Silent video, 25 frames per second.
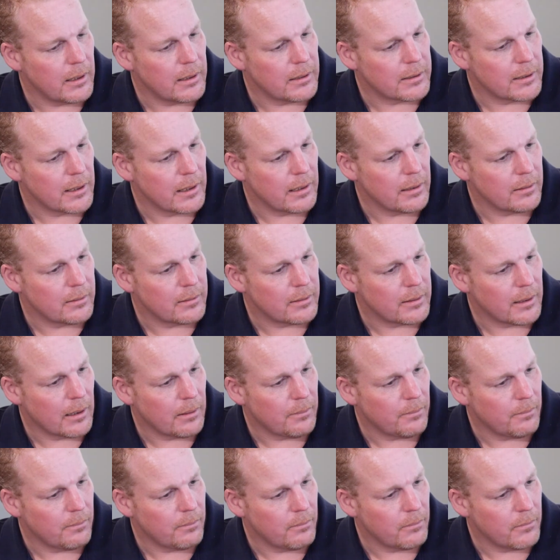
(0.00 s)
he said,
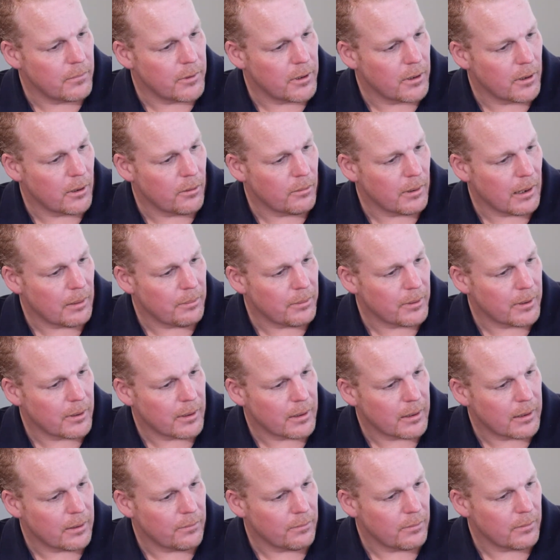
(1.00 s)
we're happy
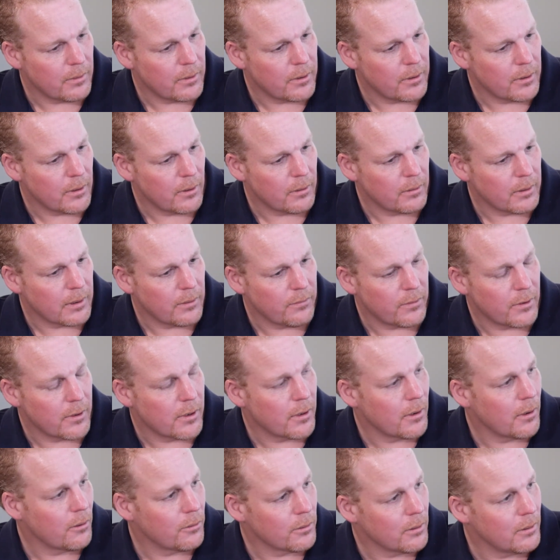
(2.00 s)
to give
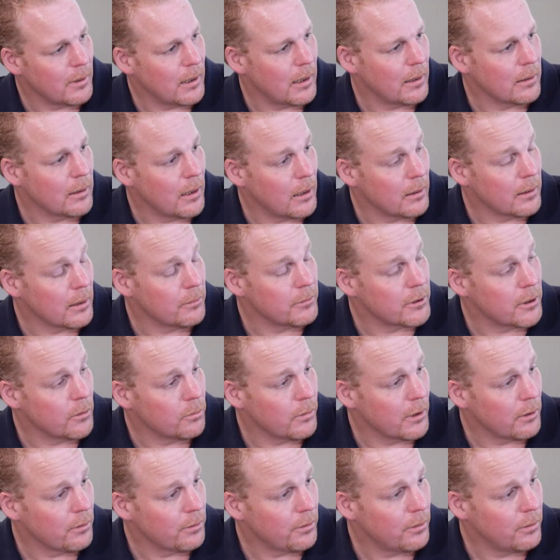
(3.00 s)
you an
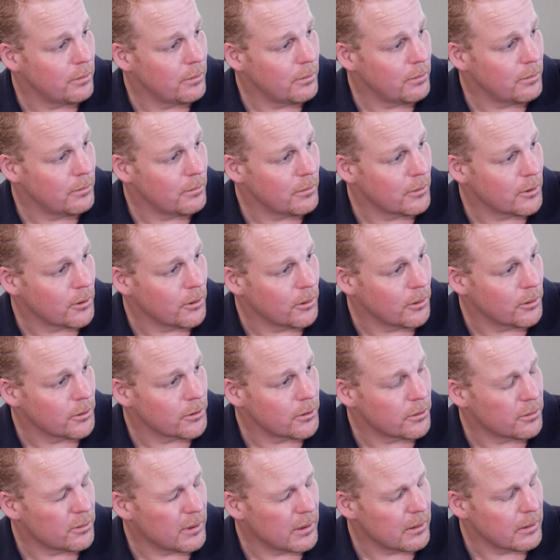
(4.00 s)
unlimited wealth
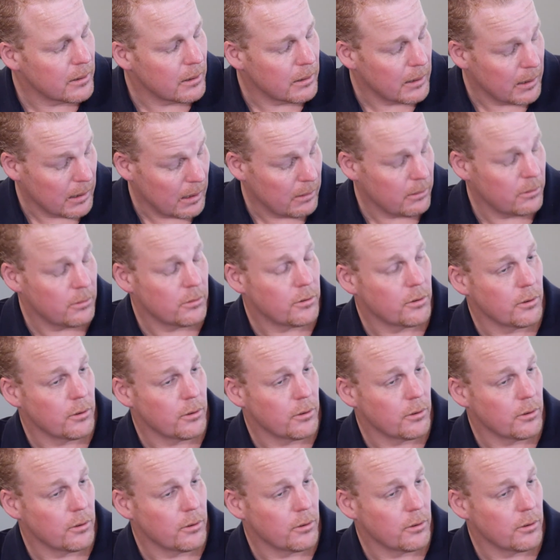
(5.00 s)
course, and that